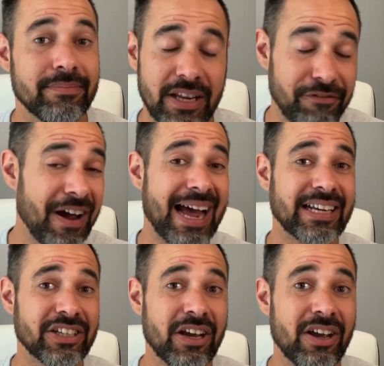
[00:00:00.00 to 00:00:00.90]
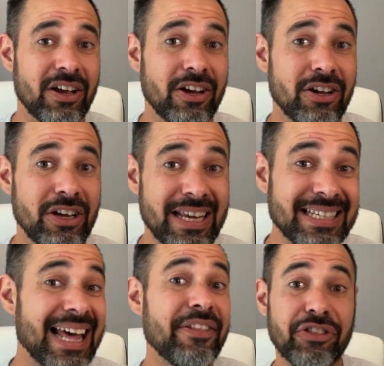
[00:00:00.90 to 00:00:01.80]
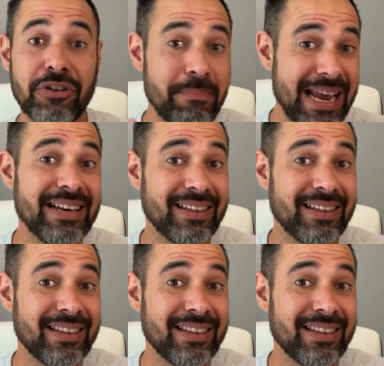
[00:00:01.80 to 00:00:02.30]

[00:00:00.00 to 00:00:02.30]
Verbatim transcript: In fact, is that the main